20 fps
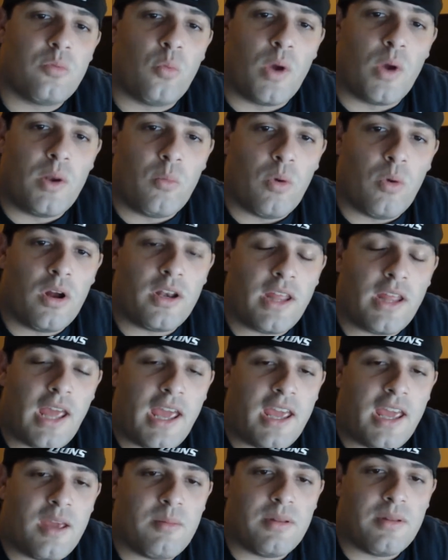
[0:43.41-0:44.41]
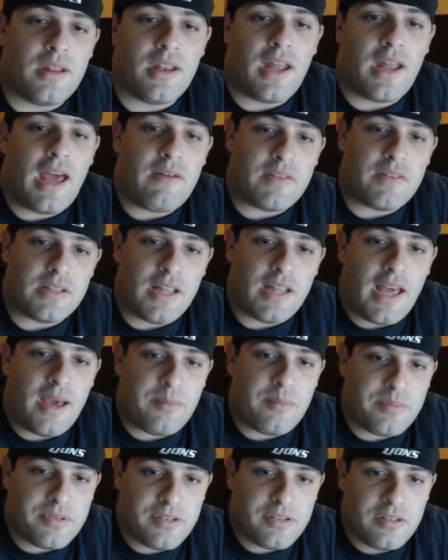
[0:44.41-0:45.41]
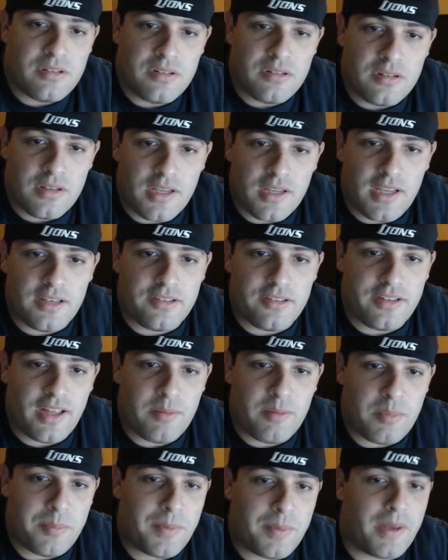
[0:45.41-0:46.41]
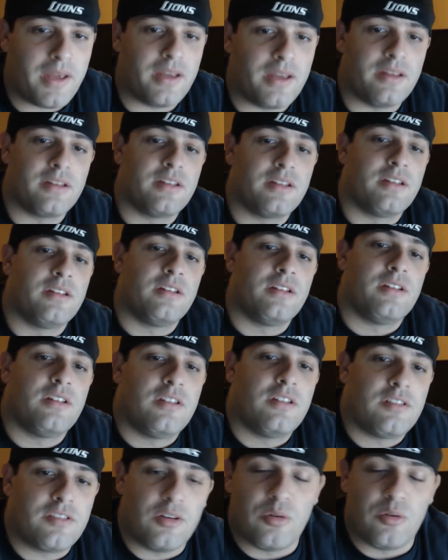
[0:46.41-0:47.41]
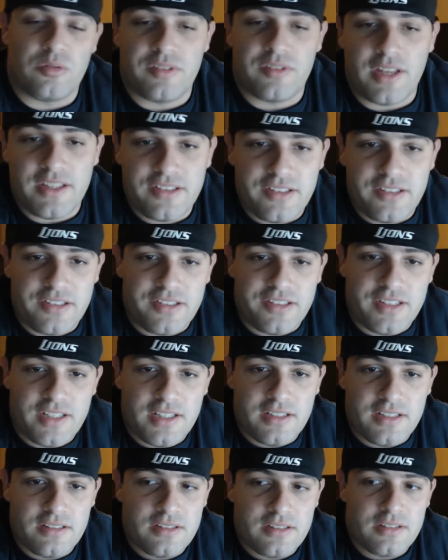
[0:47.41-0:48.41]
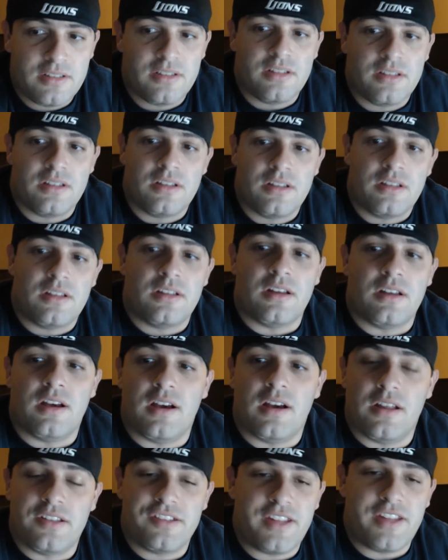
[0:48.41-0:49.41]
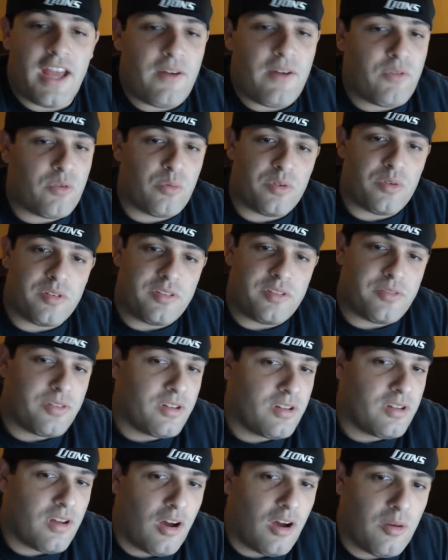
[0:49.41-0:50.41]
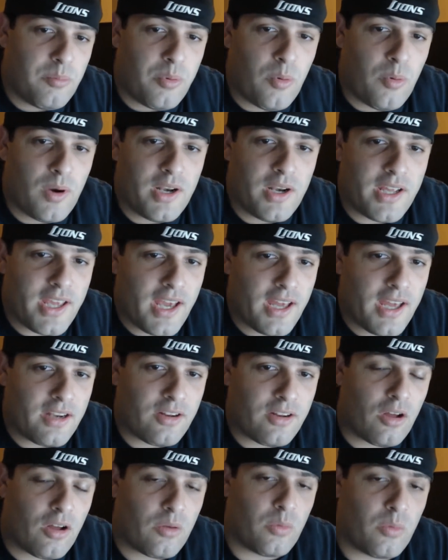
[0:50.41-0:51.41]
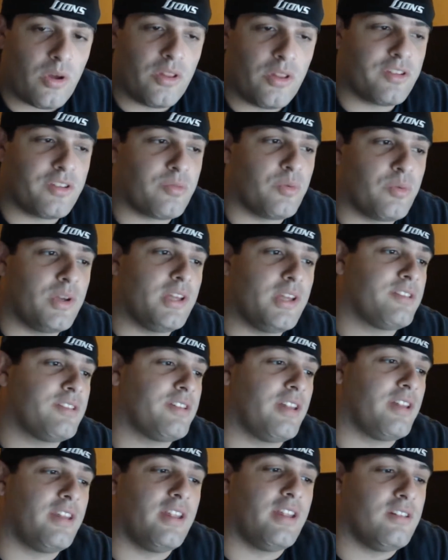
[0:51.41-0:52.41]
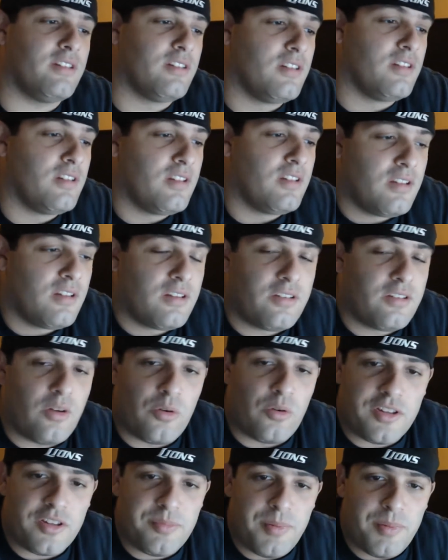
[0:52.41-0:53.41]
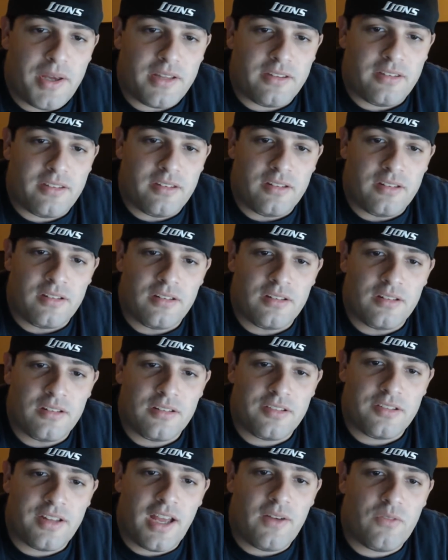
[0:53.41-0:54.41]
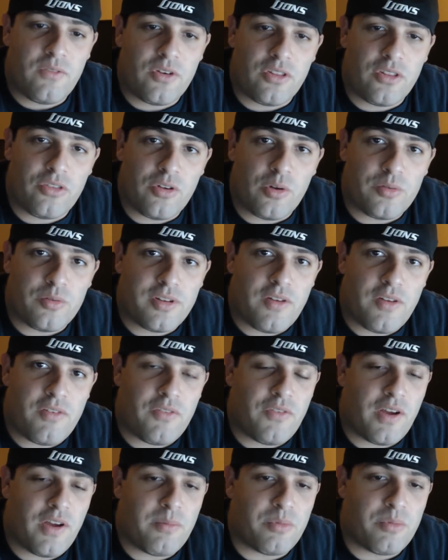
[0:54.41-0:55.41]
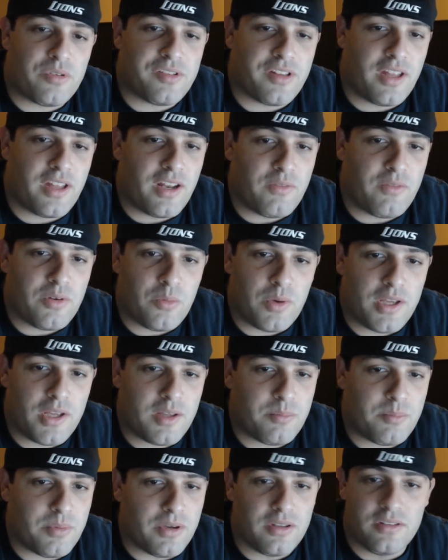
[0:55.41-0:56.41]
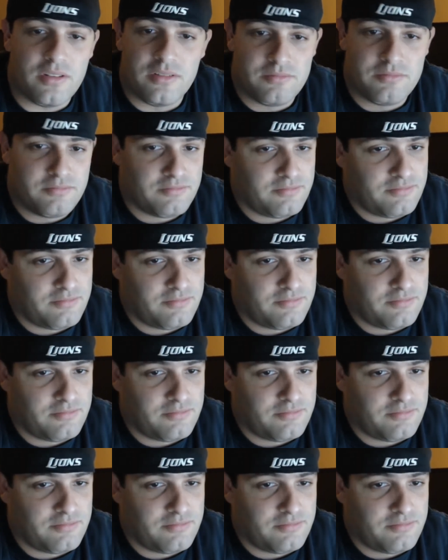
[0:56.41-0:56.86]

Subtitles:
win one game and then have a lapse against Tampa Bay. So it was nice to see. Stafford was on point again. Caldwell this week said that don't expect Stafford to throw 75% every week, but